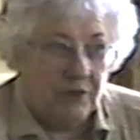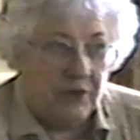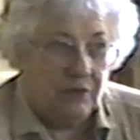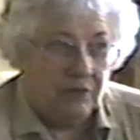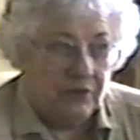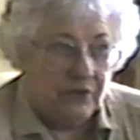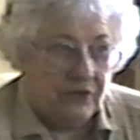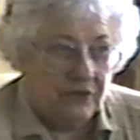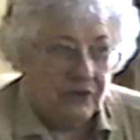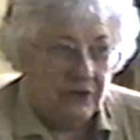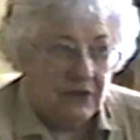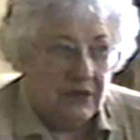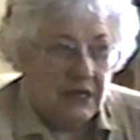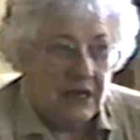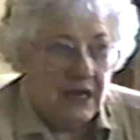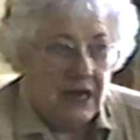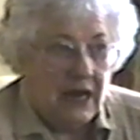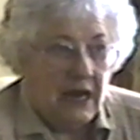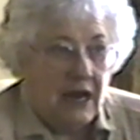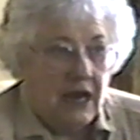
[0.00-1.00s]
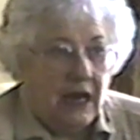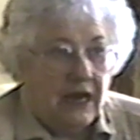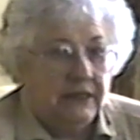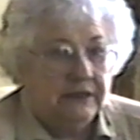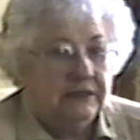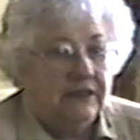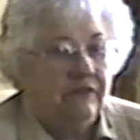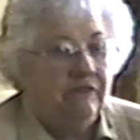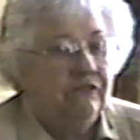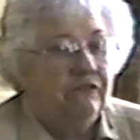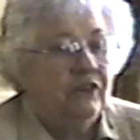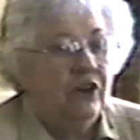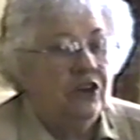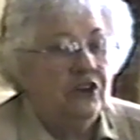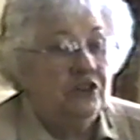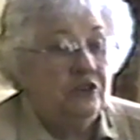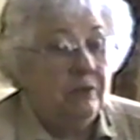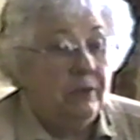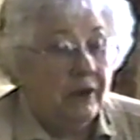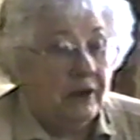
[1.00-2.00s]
swing with her. I said, Vernie, you